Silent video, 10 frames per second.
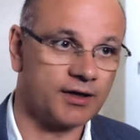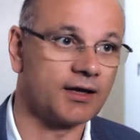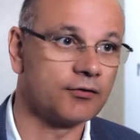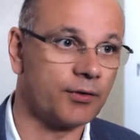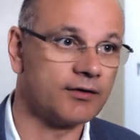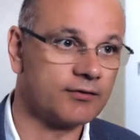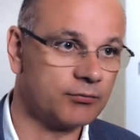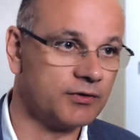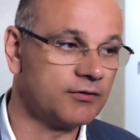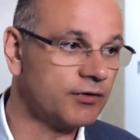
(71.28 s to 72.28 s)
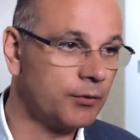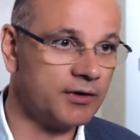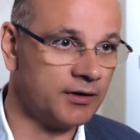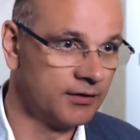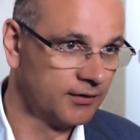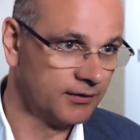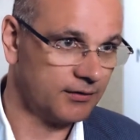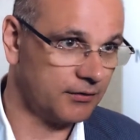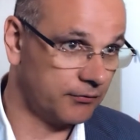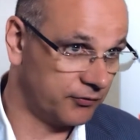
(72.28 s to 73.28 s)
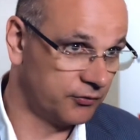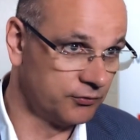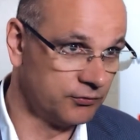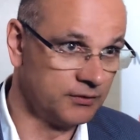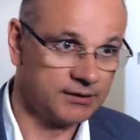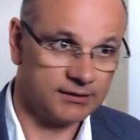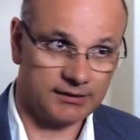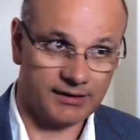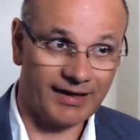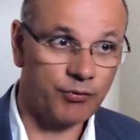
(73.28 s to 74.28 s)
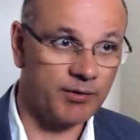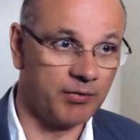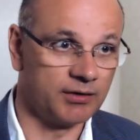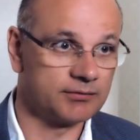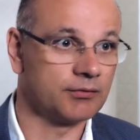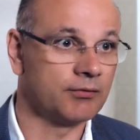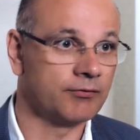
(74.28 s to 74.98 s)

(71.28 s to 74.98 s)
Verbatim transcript: can address with very uh, few uh, equipment a